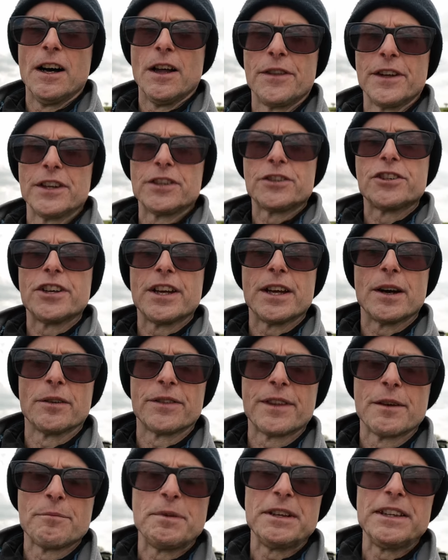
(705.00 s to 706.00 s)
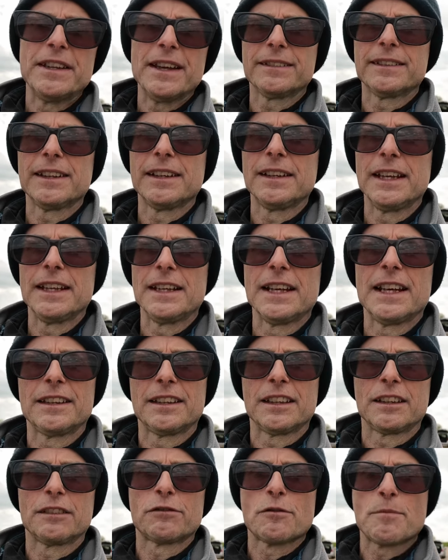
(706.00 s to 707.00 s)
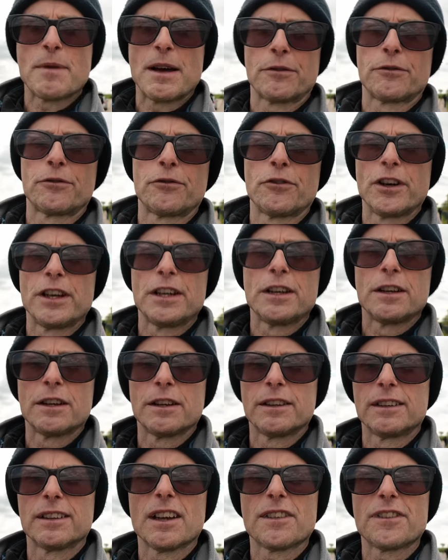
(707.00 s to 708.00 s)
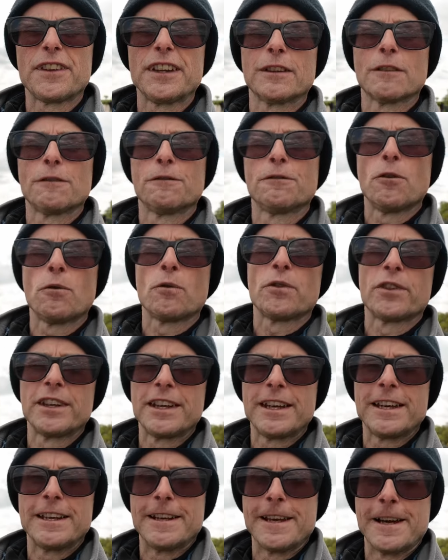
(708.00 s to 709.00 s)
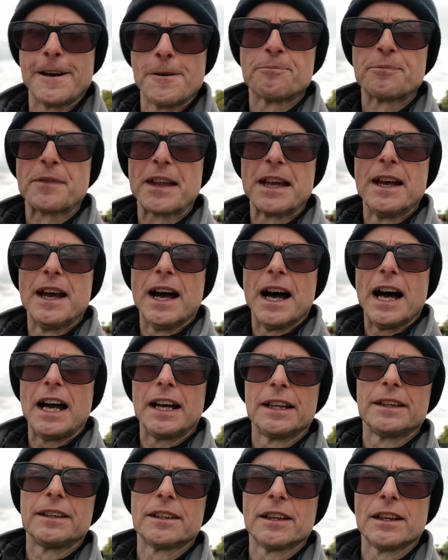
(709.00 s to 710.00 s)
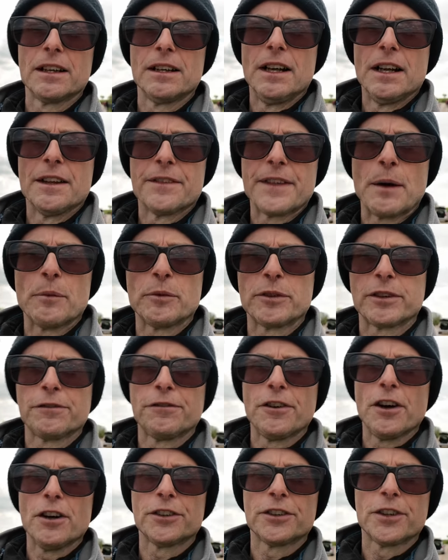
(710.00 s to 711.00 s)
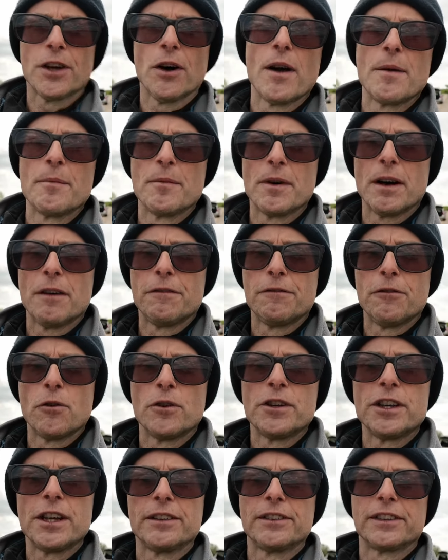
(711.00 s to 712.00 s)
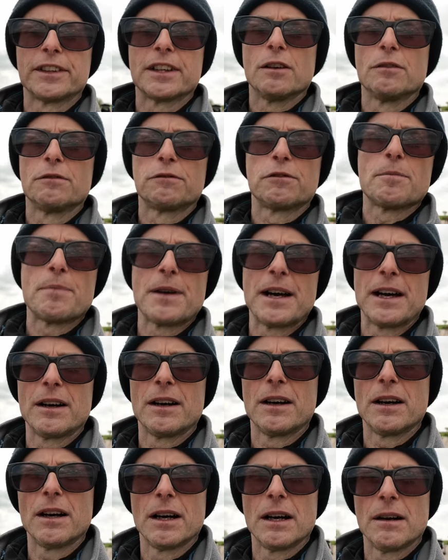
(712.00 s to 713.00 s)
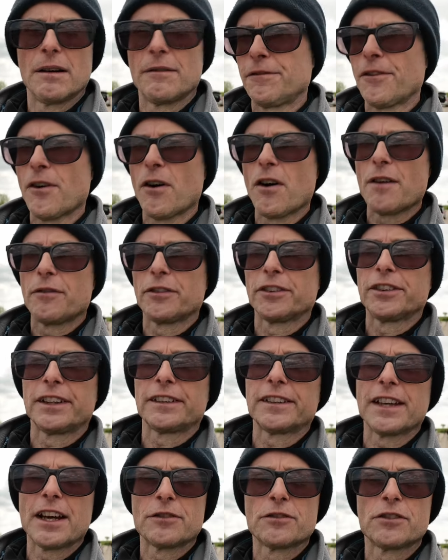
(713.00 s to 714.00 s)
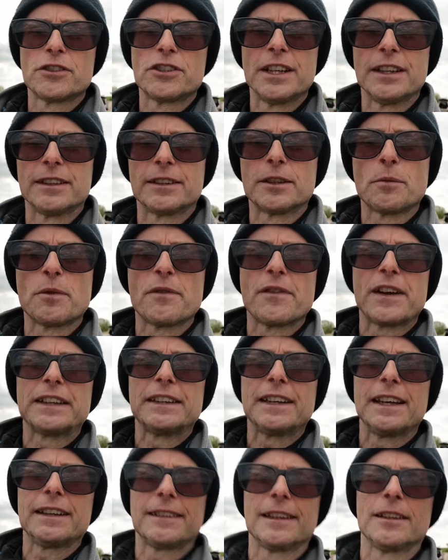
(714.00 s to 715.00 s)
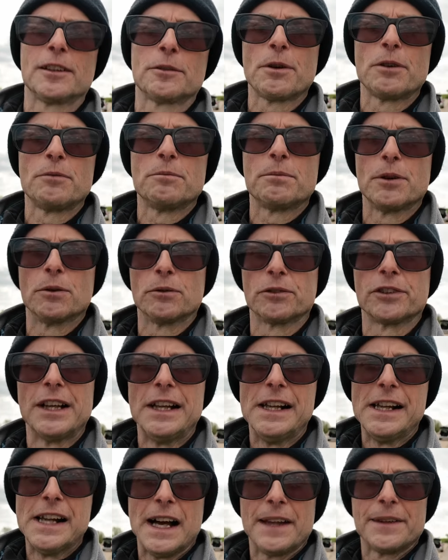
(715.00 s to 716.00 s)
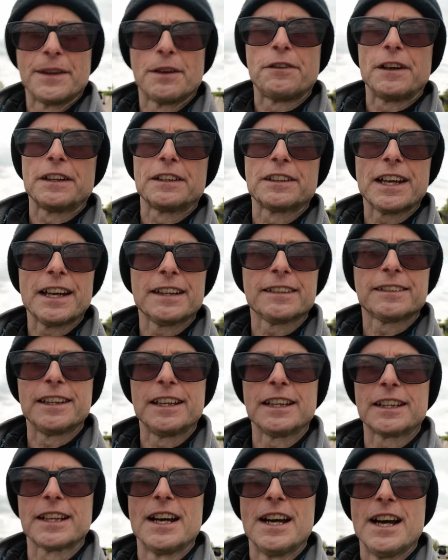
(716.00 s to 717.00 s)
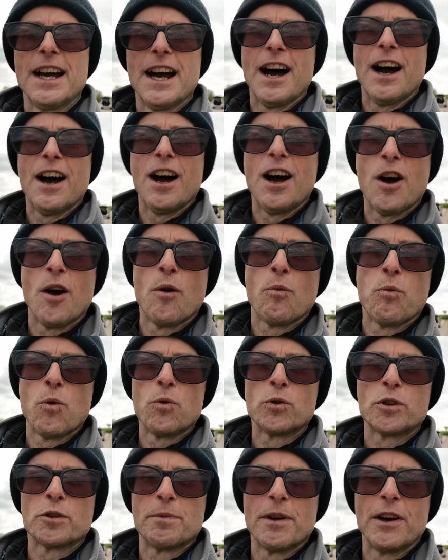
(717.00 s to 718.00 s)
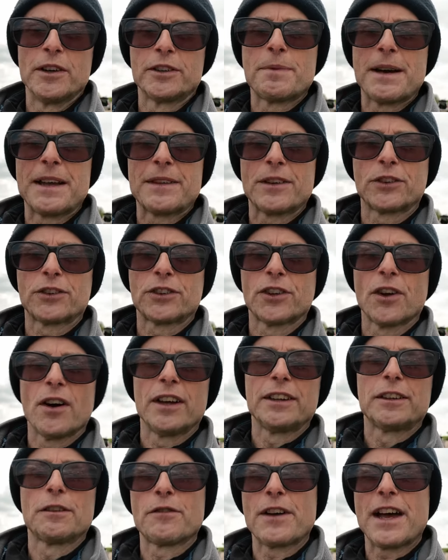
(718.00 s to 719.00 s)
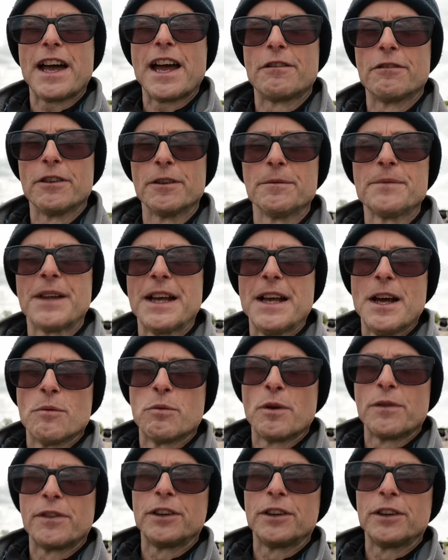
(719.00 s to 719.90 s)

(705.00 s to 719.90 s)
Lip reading: this year. They've been nesting in Essex for about I think the 4th year now, and that was the first time 4 years ago for about 500 or 600 years that we've had nesting spoonbills, and they're fantastic water birds, about the size of a heron, with